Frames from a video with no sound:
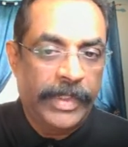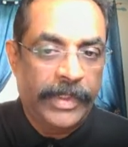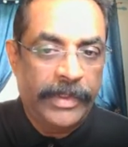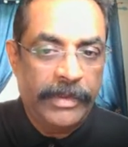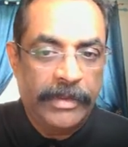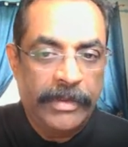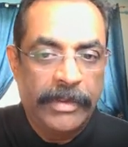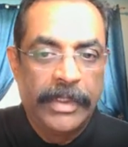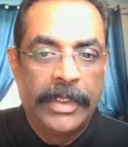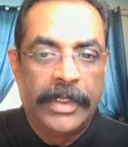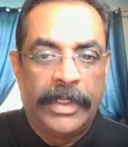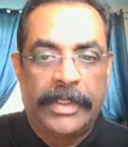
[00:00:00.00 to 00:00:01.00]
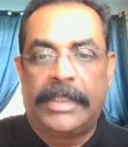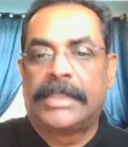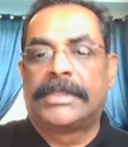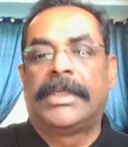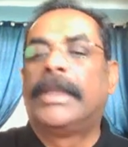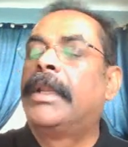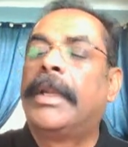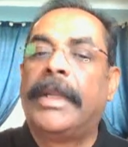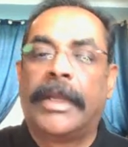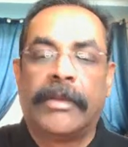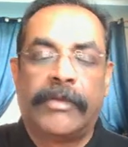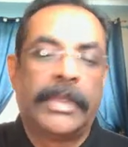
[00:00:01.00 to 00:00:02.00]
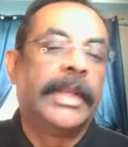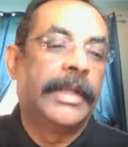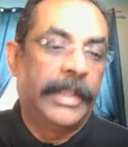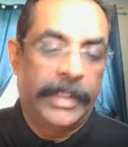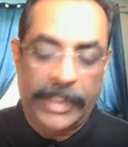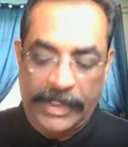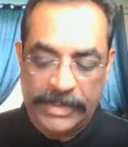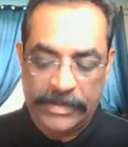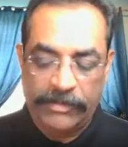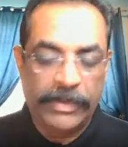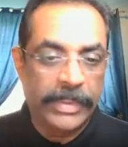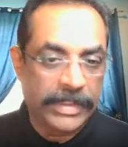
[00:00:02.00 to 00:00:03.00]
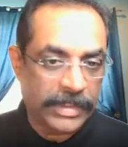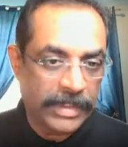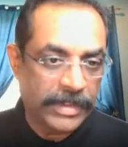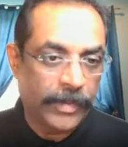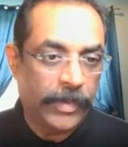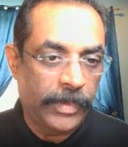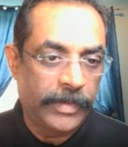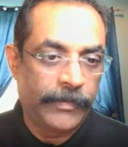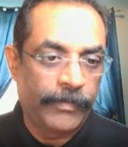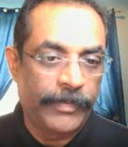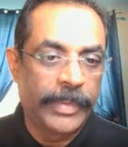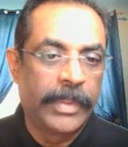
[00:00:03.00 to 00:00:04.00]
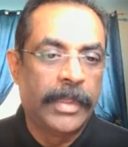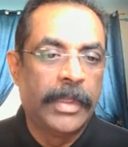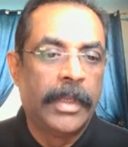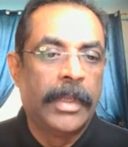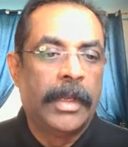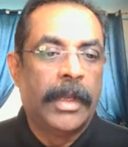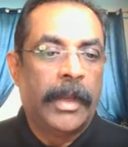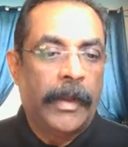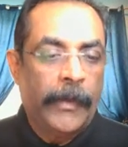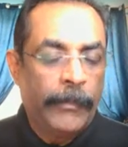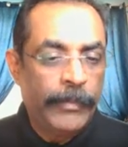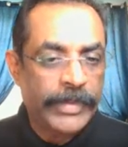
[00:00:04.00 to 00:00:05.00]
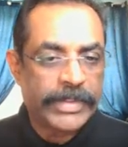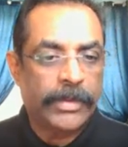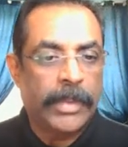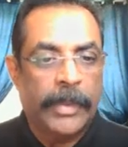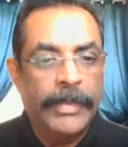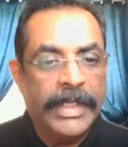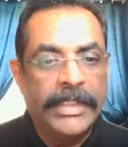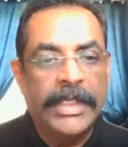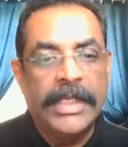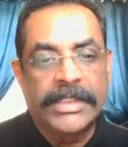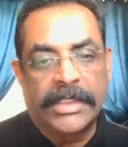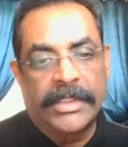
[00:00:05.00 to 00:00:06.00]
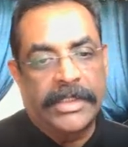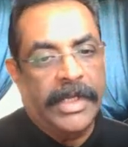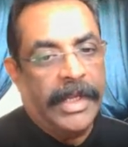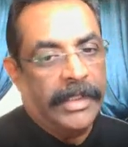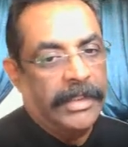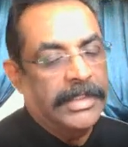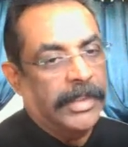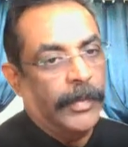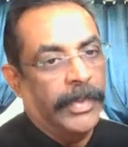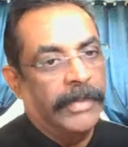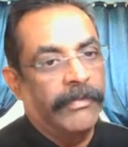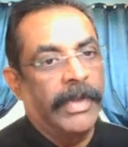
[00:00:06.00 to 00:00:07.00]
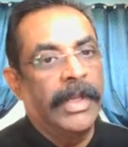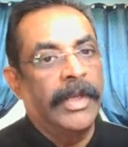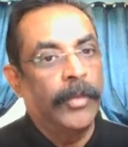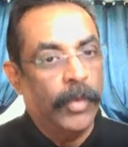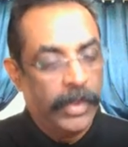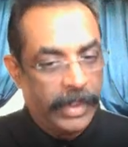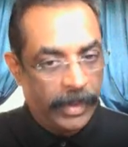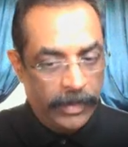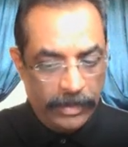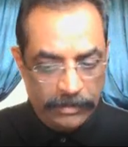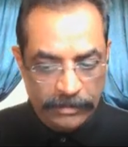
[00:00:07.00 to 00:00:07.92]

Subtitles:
But here it takes the entire data file and rewrite. We'll discuss about. So update deletes are tracked in separate file and more table.